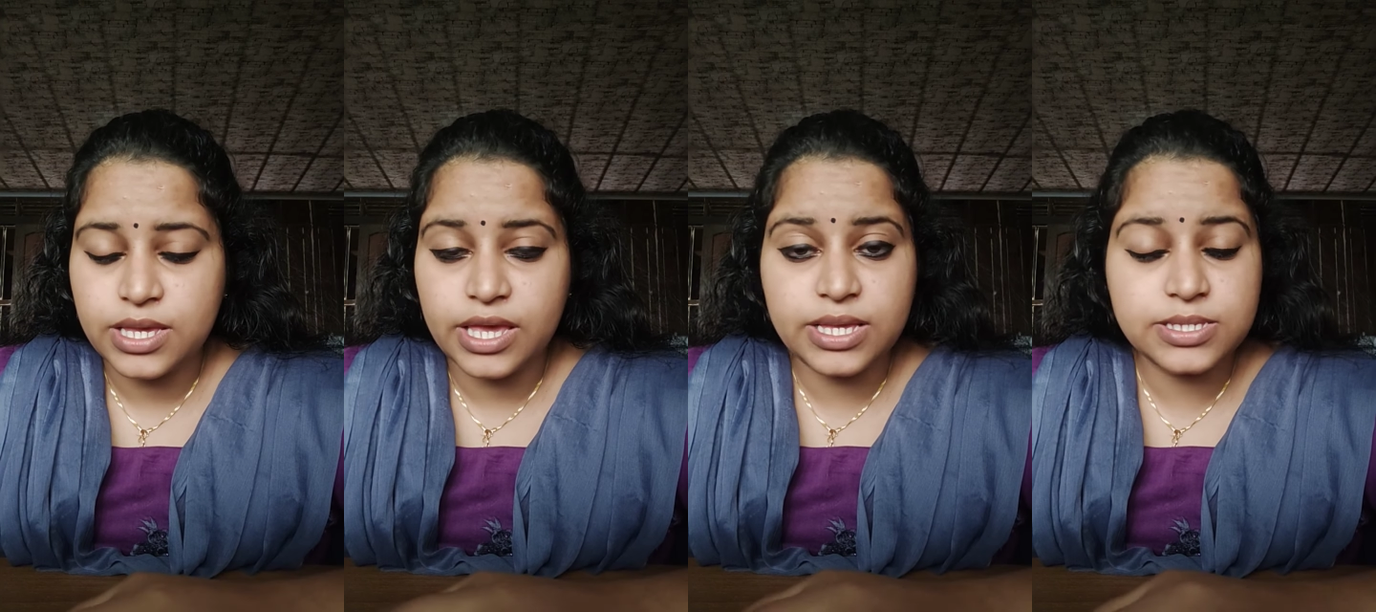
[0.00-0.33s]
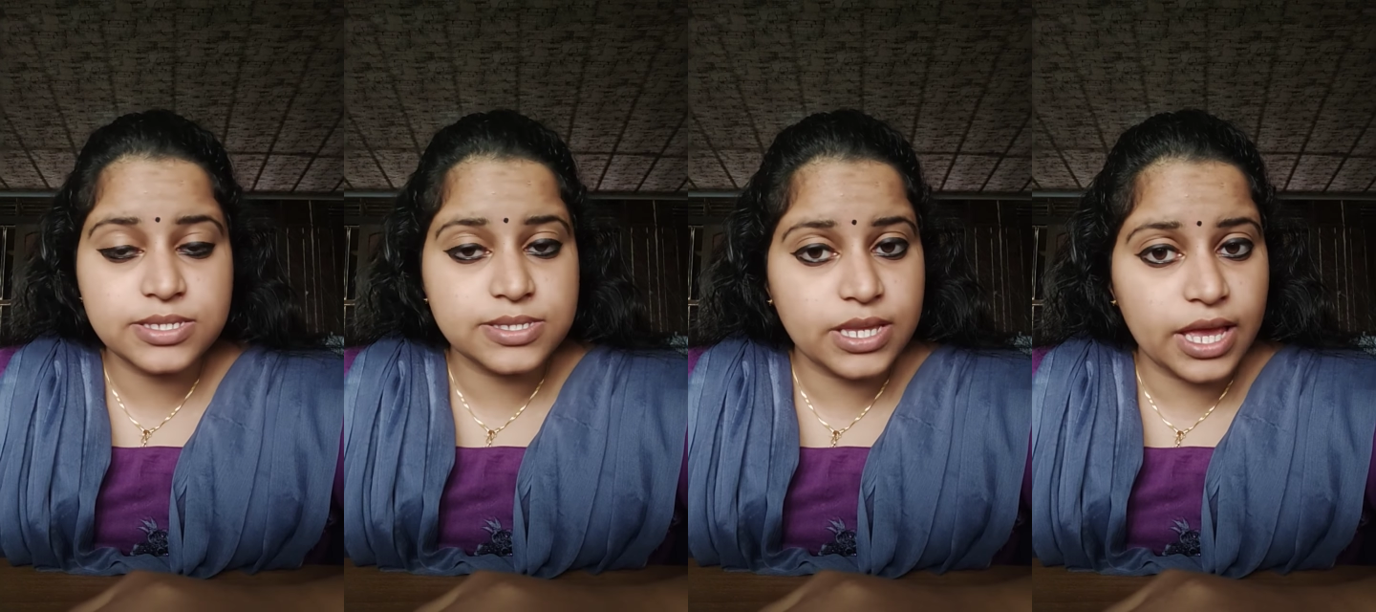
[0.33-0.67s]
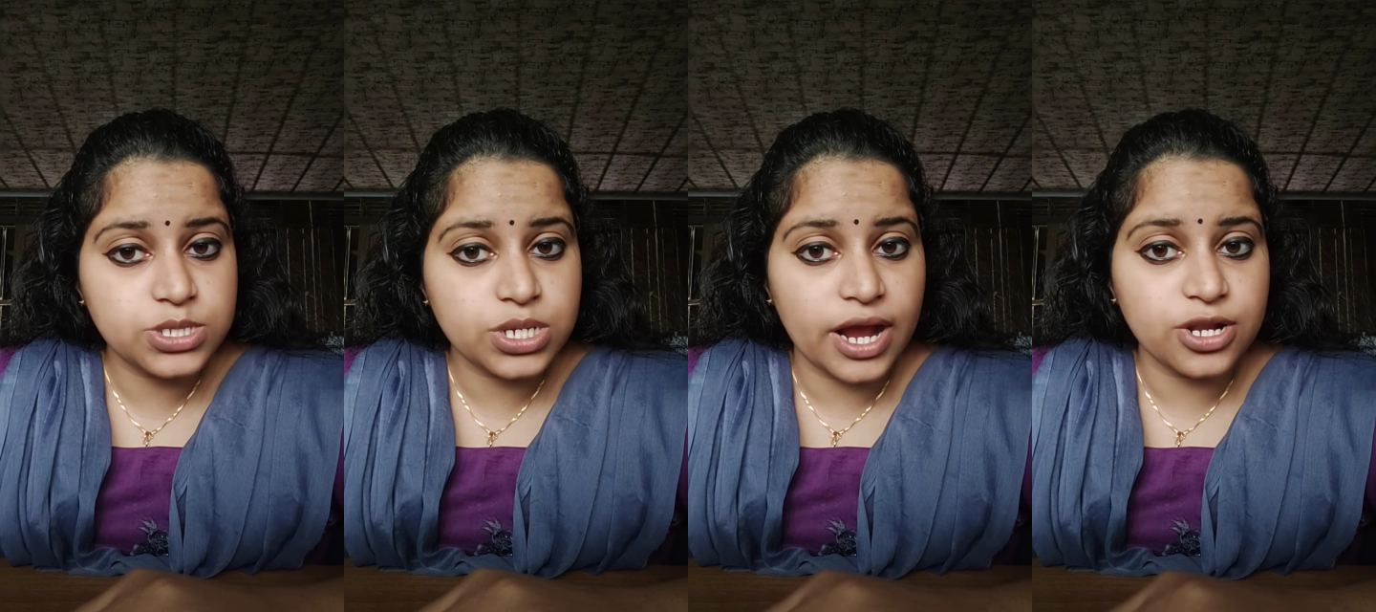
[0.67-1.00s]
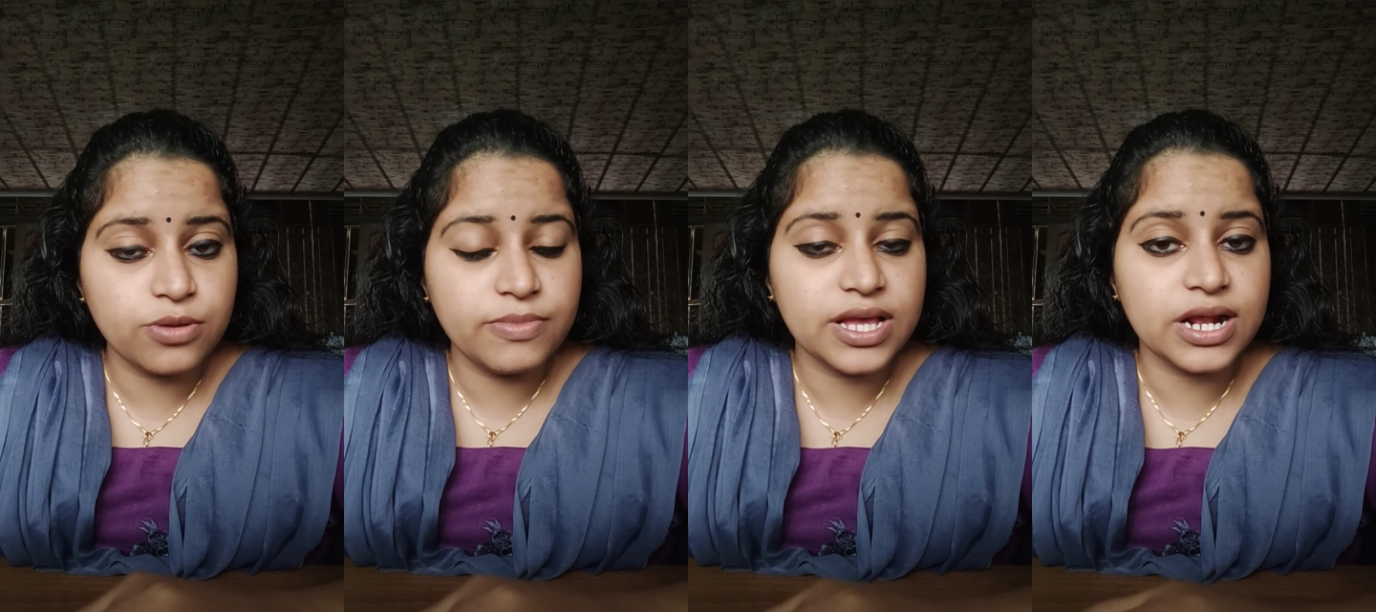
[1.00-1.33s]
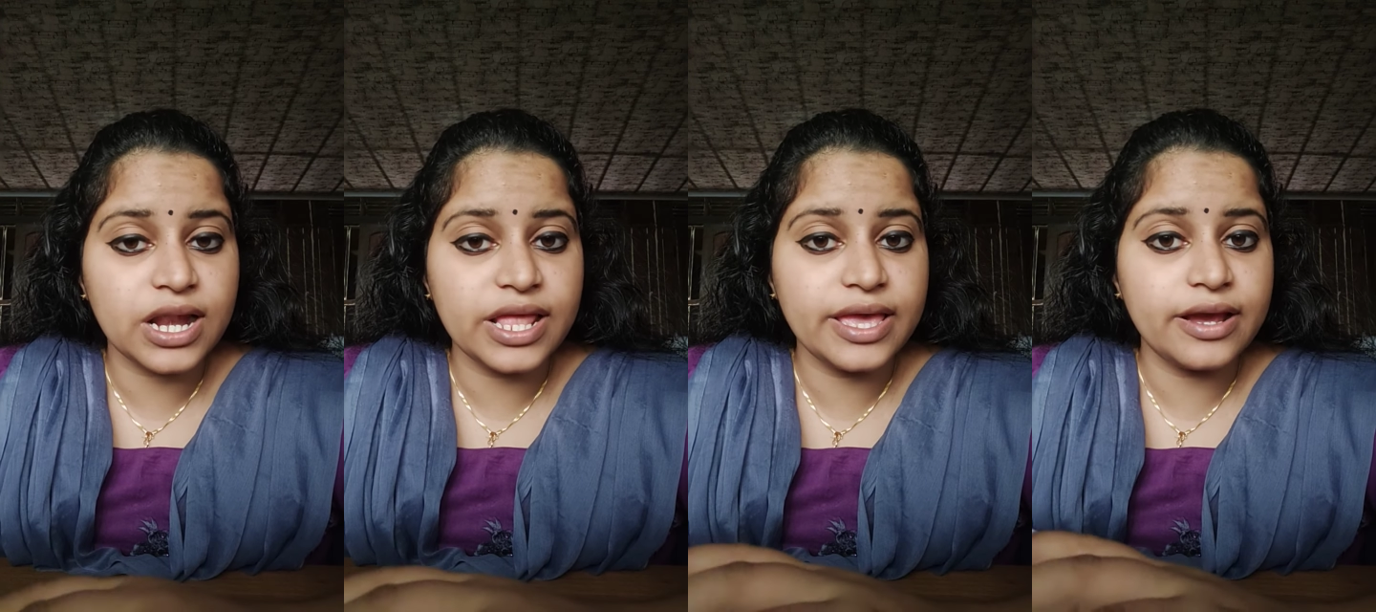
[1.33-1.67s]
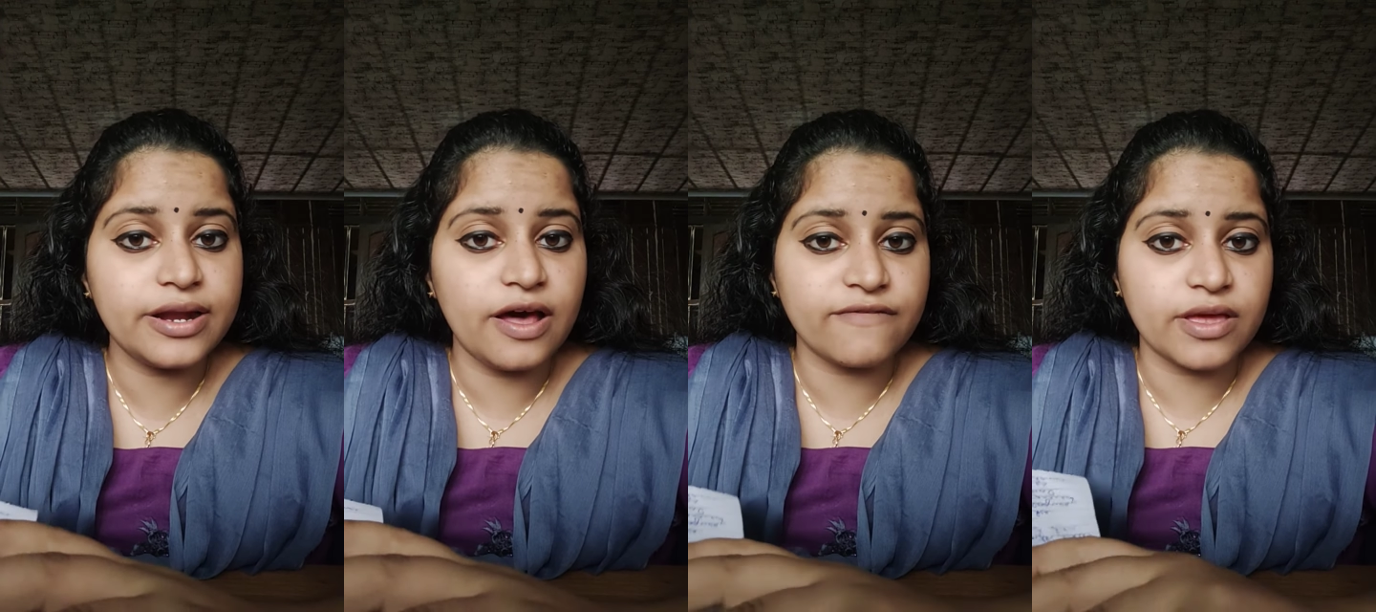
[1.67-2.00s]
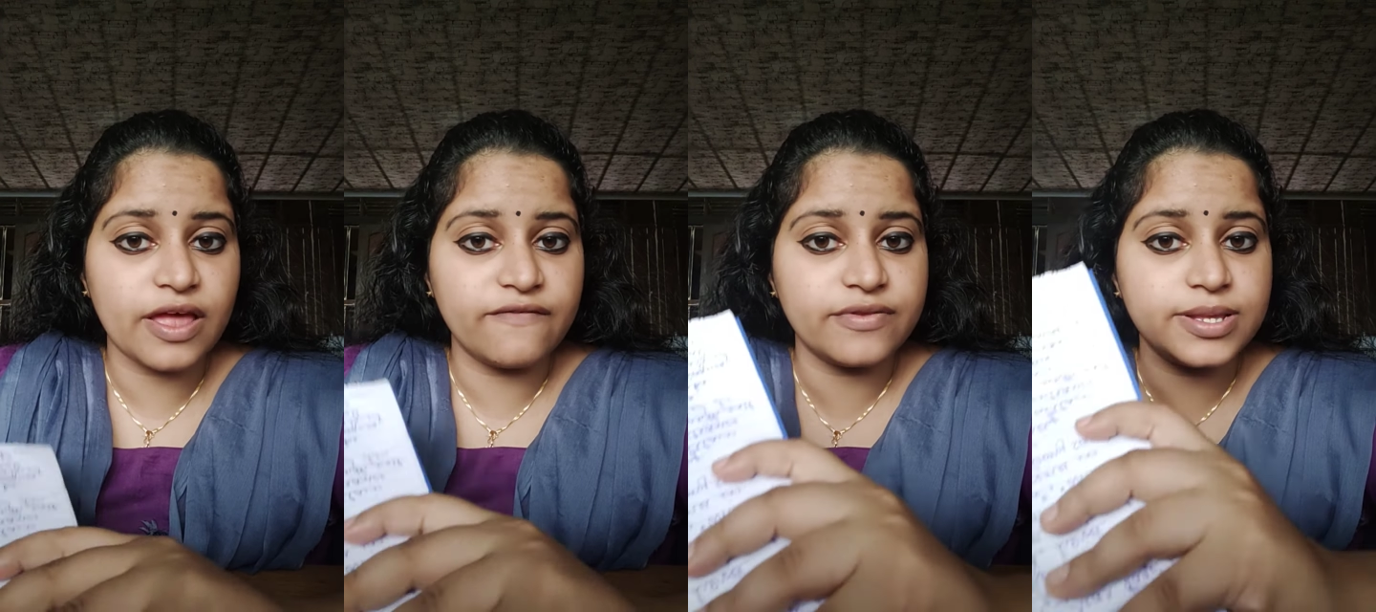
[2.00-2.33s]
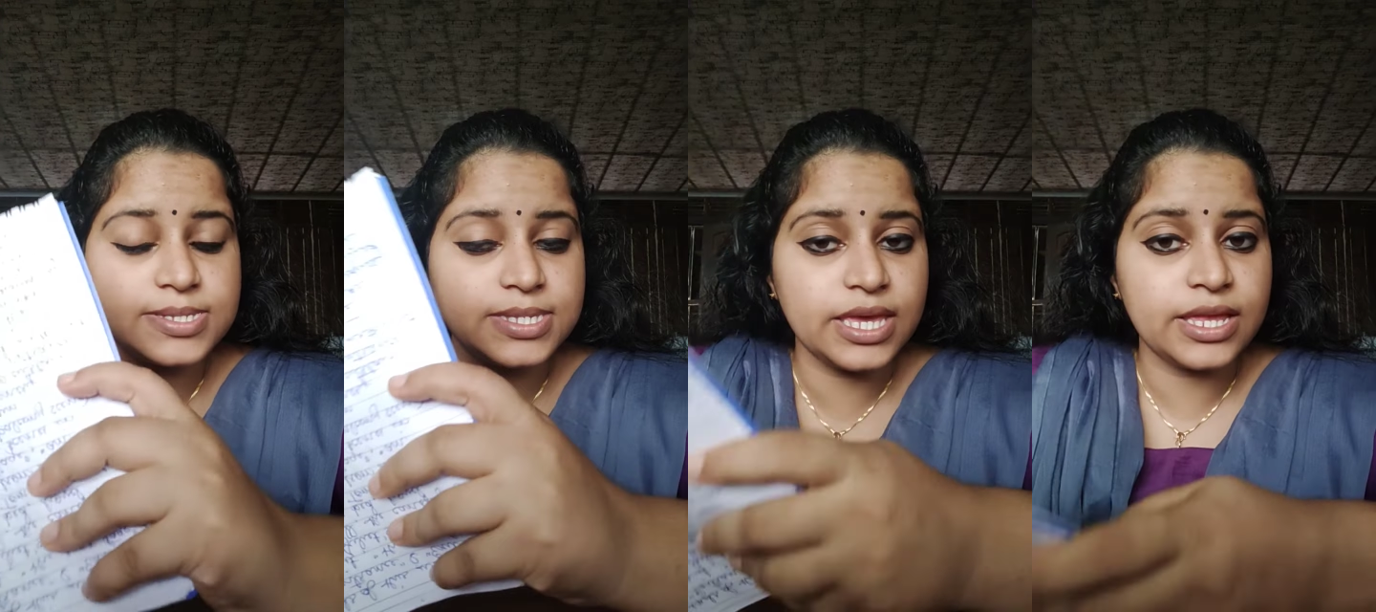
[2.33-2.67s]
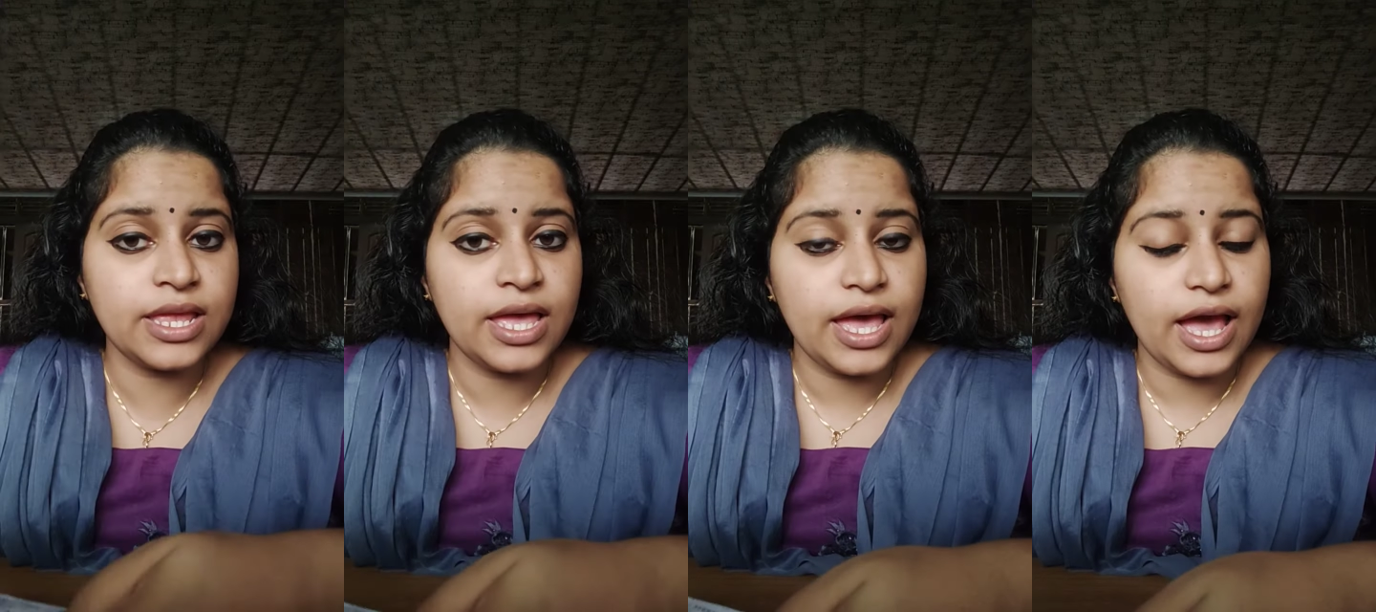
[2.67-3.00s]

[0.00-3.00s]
Each stage had to be cleared after every scene